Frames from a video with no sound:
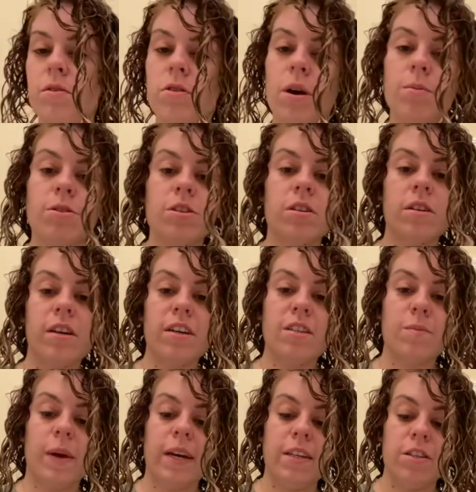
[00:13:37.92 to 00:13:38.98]
I'm just gonna
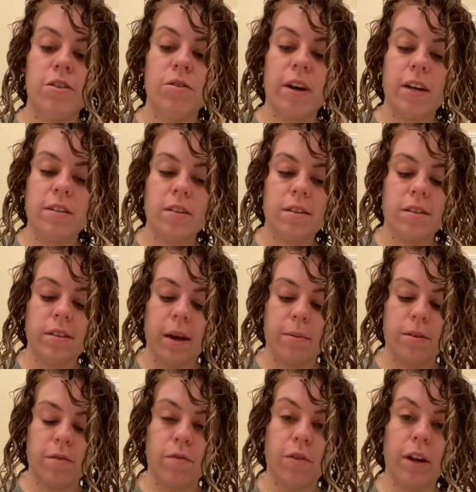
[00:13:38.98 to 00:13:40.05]
explain to you guys the
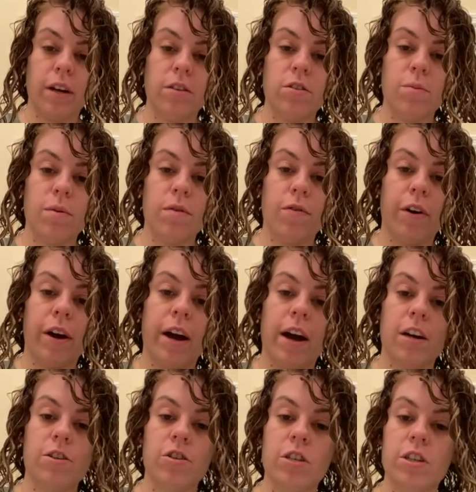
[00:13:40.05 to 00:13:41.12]
steps of what I do before I
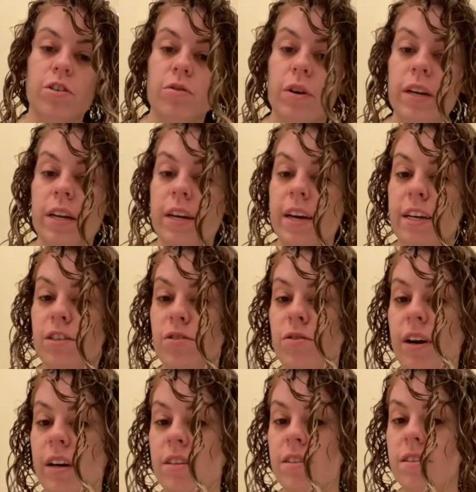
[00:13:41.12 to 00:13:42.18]
actually do it in case you
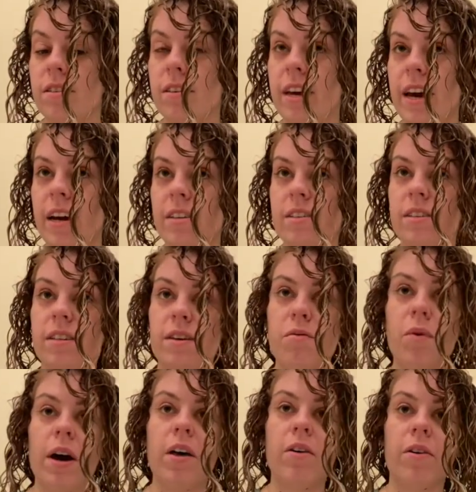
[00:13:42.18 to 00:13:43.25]
guys can't see
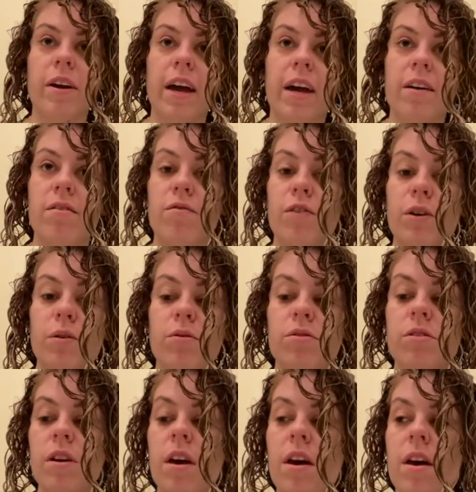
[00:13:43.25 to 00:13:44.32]
well or get
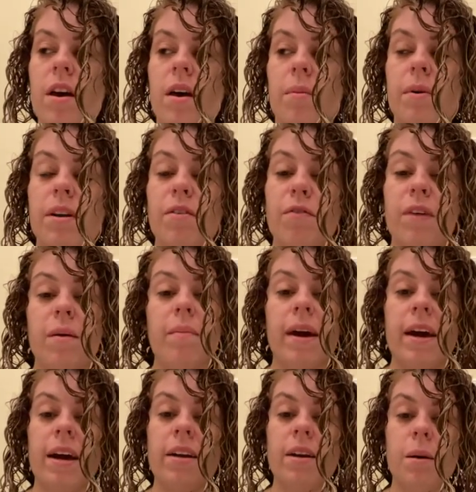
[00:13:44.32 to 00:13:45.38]
confused. I'm gonna flip my
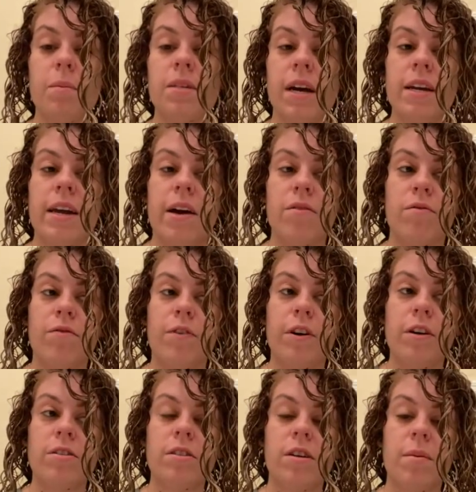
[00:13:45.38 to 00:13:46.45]
head upside down
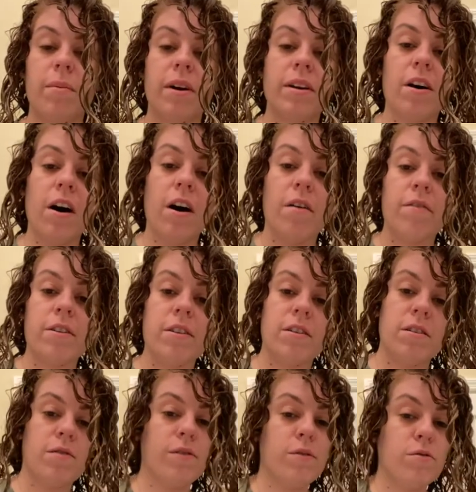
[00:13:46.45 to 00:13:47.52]
first, and I'm gonna hover the
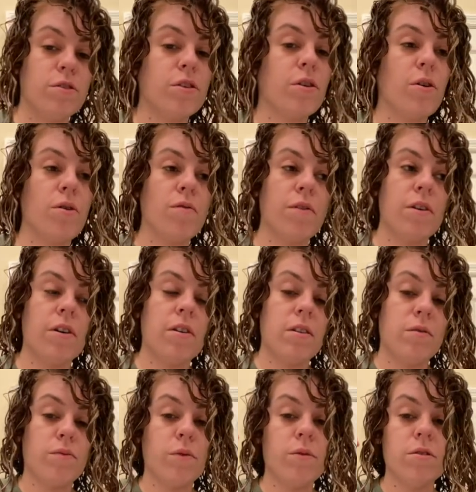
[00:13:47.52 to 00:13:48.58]
diffuser over
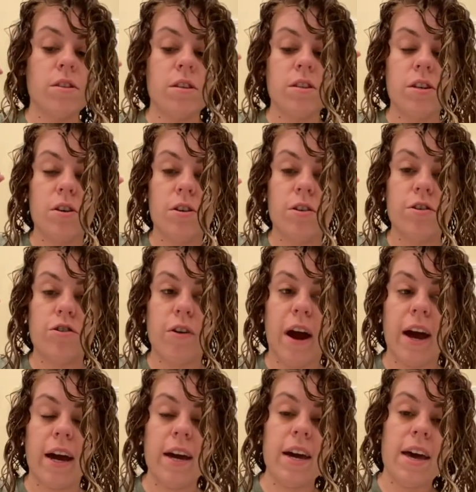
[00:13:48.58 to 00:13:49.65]
the roots until they're
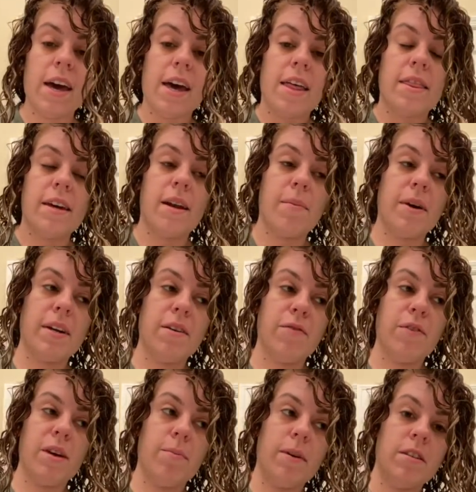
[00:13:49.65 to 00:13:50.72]
dry. Then I'm gonna
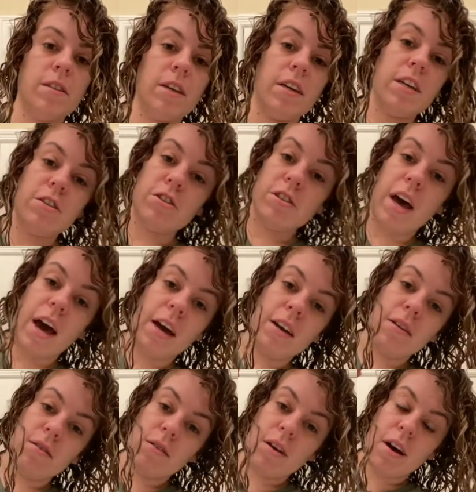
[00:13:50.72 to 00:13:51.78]
flip it to each
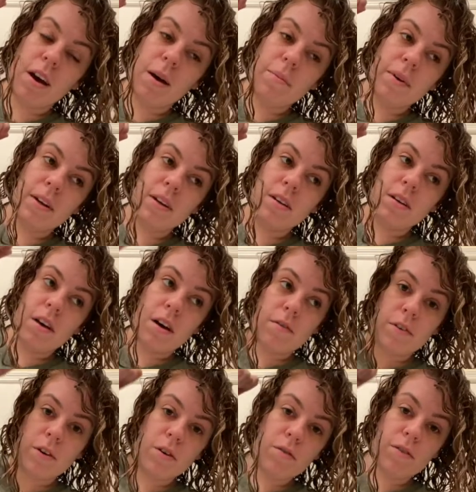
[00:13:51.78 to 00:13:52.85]
side. I'm gonna
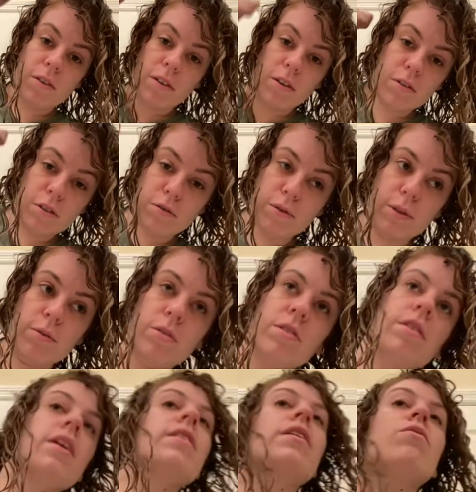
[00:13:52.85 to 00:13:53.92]
hover over those roots,
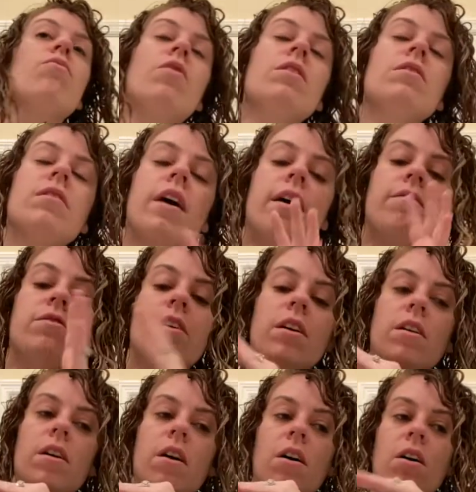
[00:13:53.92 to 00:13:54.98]
and then once I've
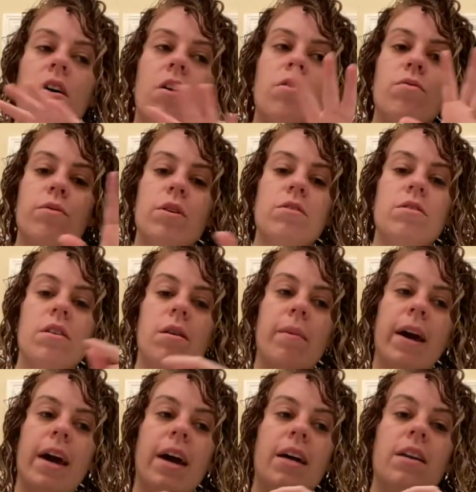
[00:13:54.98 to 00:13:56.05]
done all the roots on my
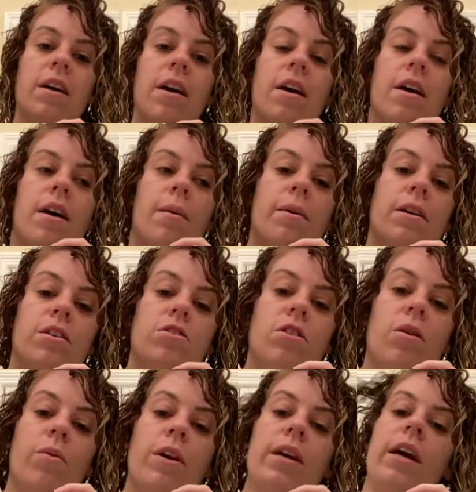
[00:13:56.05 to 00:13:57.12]
head, I'm gonna
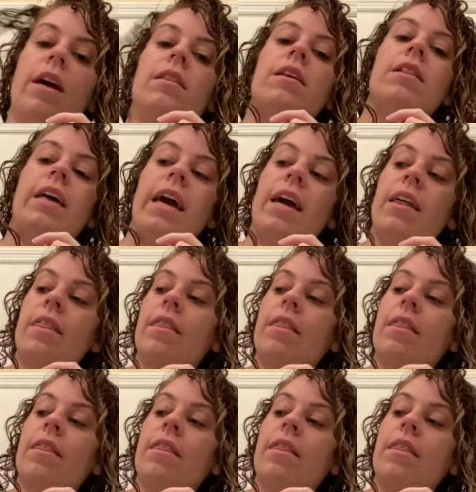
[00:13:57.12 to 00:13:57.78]
start working on the length.